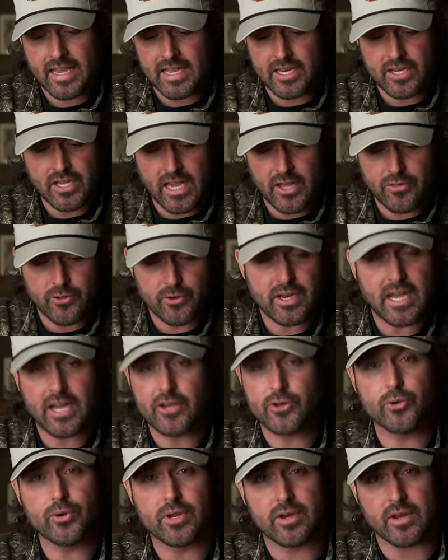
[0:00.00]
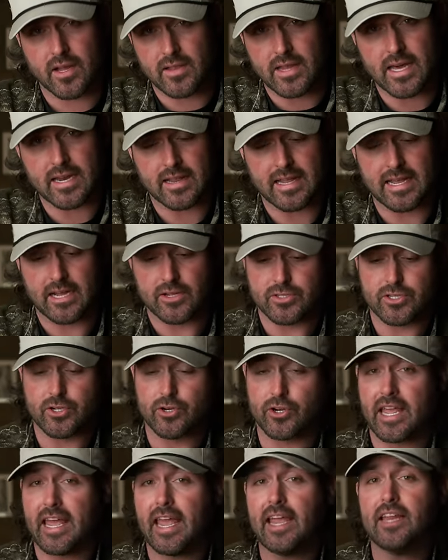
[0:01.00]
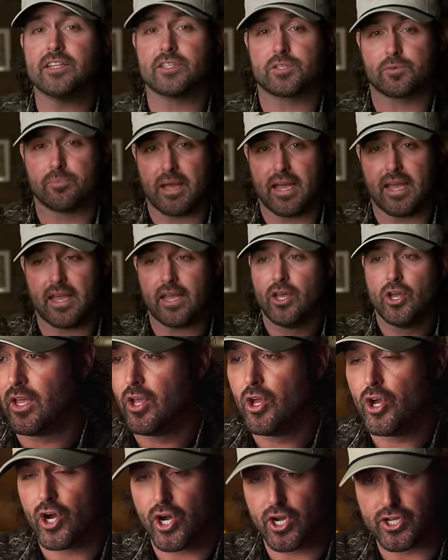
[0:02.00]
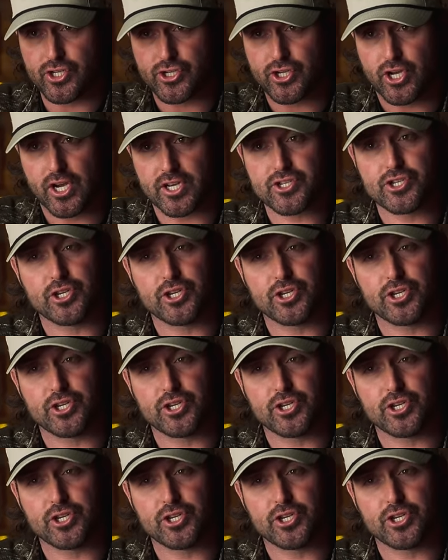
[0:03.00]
And they're not doing a lot of louds. Their cadence may adjust.